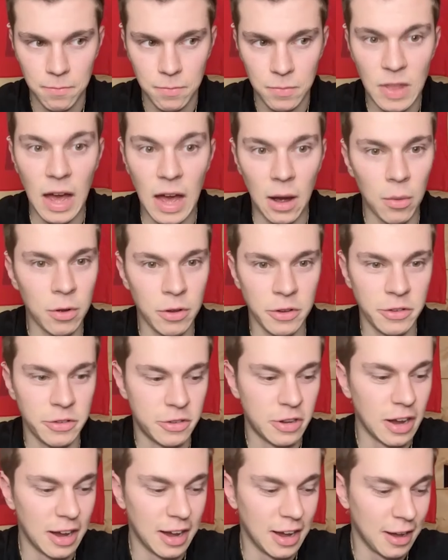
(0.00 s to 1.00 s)
That
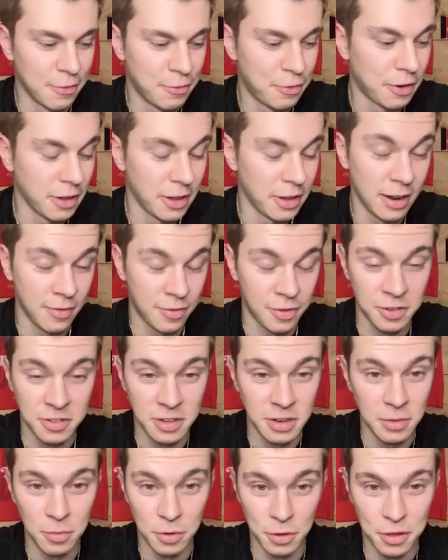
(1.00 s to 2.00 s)
was uh, funny enough. The
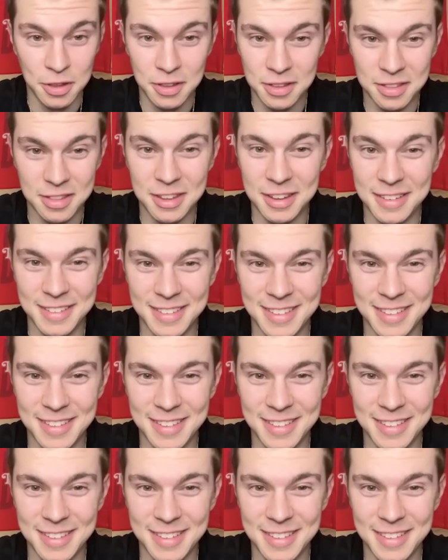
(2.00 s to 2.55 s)
team with the,